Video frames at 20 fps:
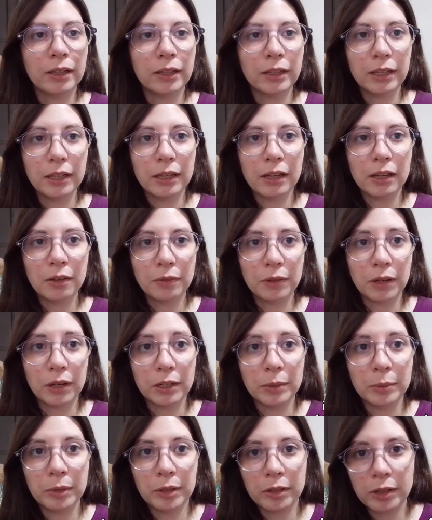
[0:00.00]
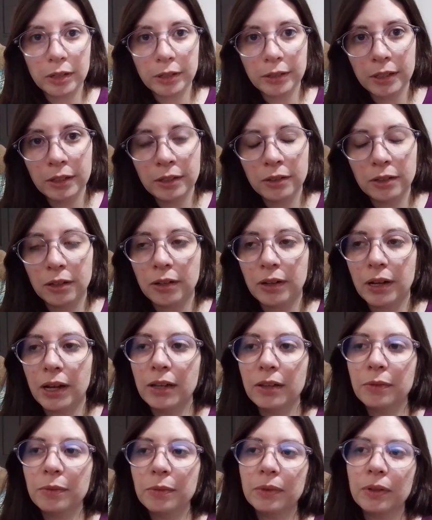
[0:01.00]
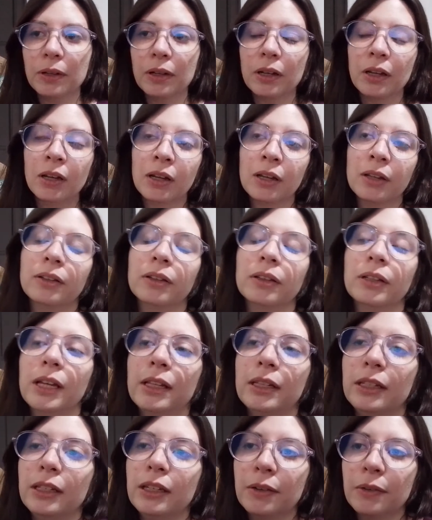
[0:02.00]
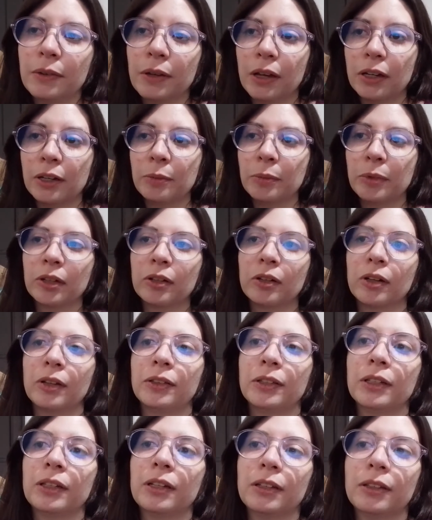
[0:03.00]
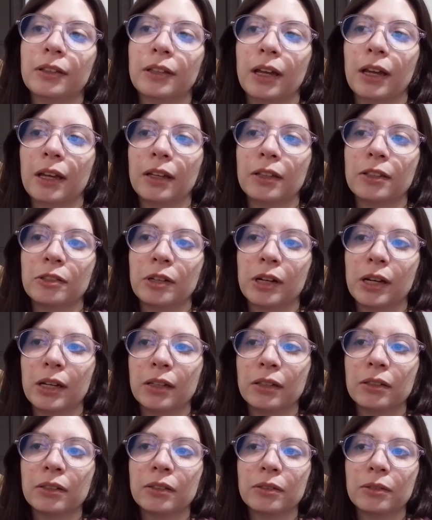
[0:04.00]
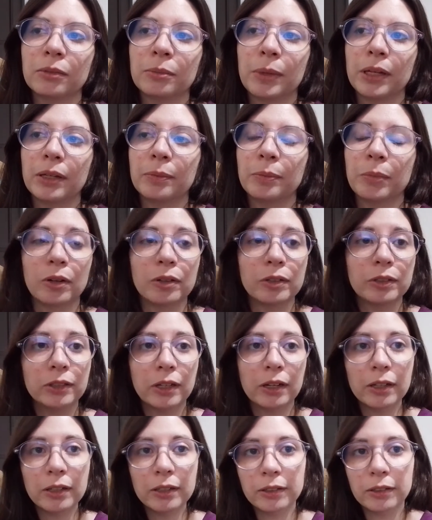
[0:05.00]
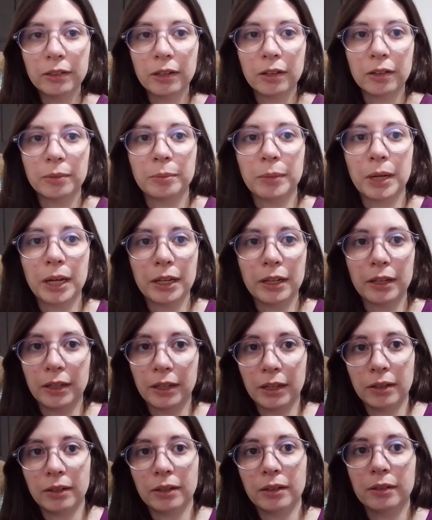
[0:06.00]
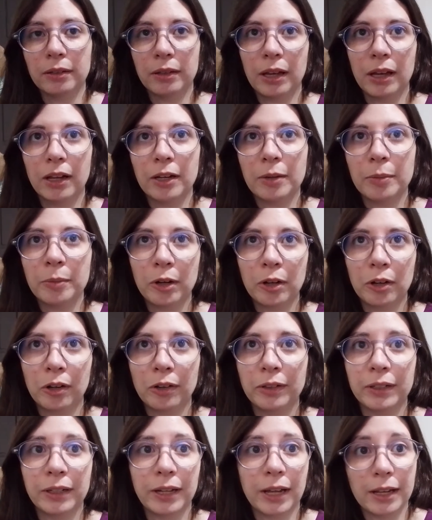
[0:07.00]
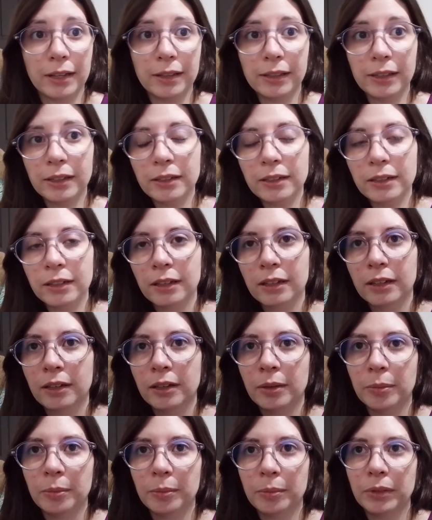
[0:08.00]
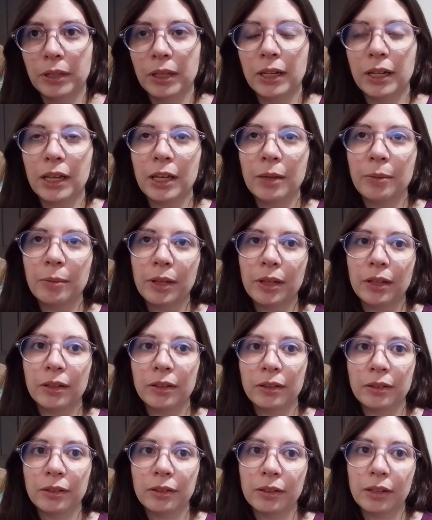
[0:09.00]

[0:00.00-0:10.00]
idea of Animal Crossing. So the idea of Animal Crossing is I tried to make postcards of my Animal Crossing island. The name is